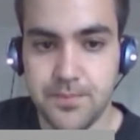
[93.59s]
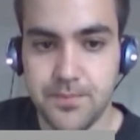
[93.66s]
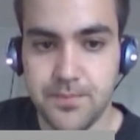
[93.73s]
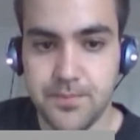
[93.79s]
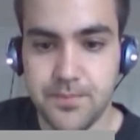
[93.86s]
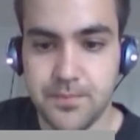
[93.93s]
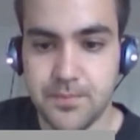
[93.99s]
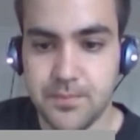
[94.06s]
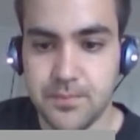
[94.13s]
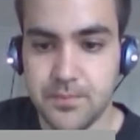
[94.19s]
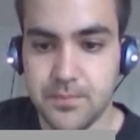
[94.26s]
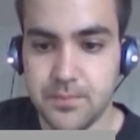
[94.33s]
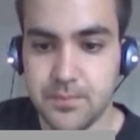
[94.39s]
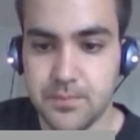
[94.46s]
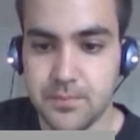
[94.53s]

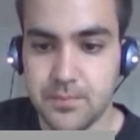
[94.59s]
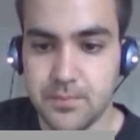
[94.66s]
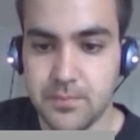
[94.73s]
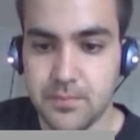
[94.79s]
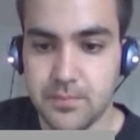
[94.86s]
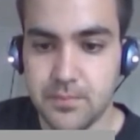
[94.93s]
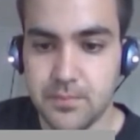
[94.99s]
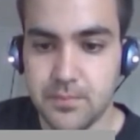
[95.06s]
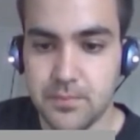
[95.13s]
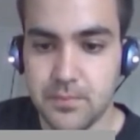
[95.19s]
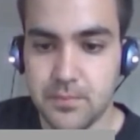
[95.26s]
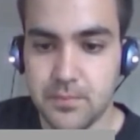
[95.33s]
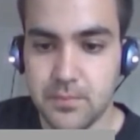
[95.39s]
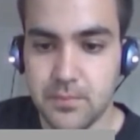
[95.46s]
Nothing is said.